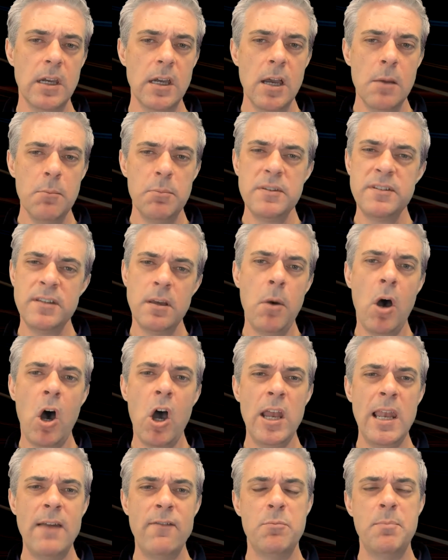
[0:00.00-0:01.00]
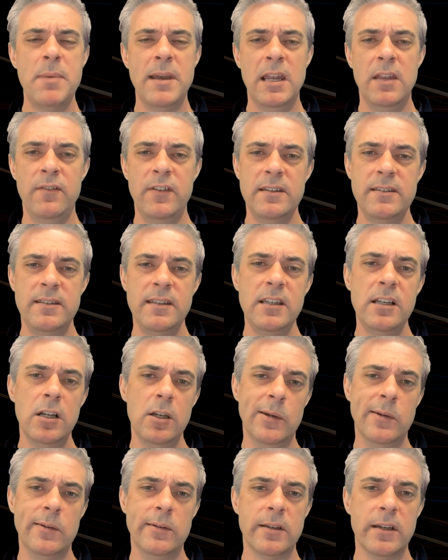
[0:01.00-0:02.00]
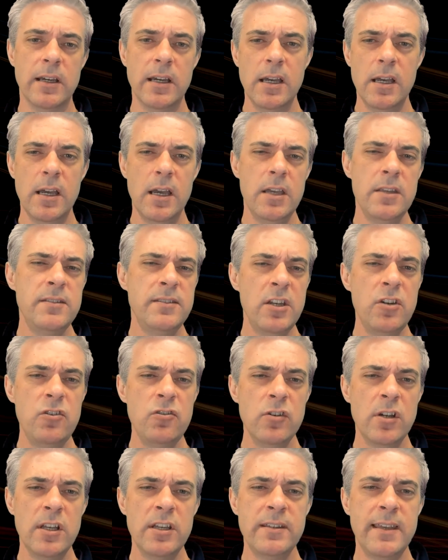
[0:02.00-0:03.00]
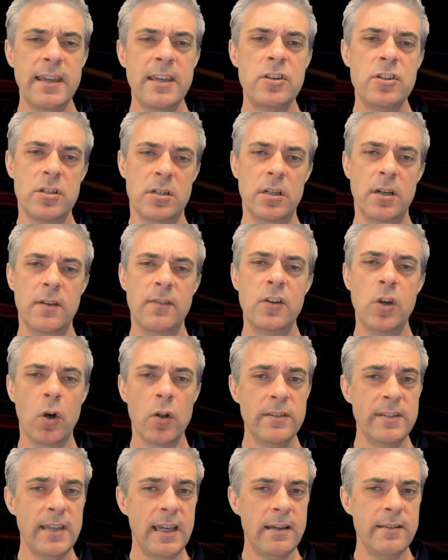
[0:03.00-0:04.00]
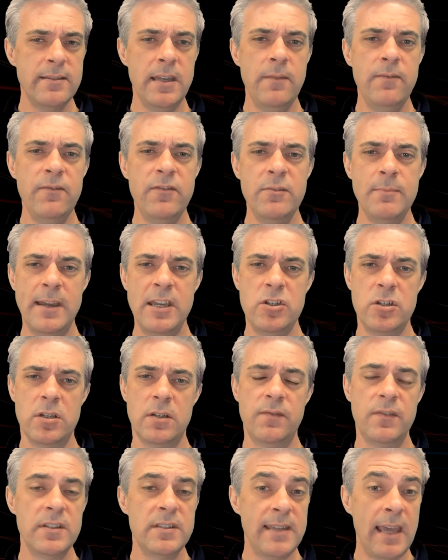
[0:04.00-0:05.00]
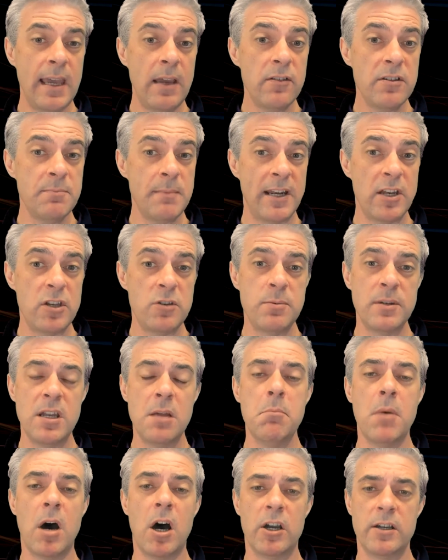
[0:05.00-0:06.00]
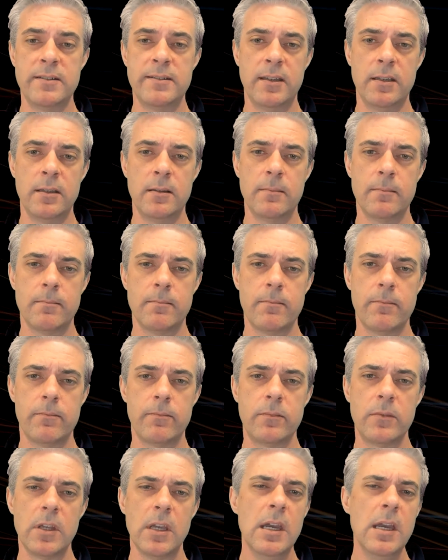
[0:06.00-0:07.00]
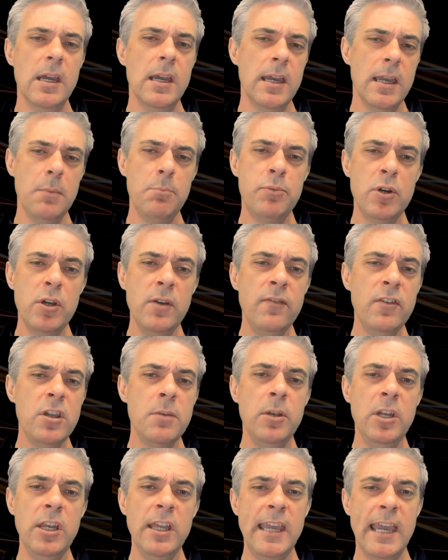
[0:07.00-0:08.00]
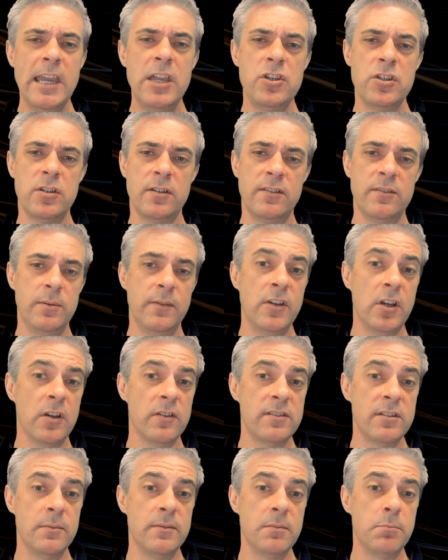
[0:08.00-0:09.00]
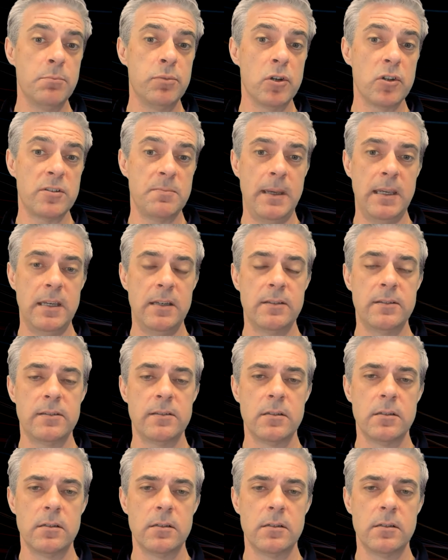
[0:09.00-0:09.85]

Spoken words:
But some high-level benefits include a centralization of contacts and information for sales management and marketing, improved communications with customers and prospects,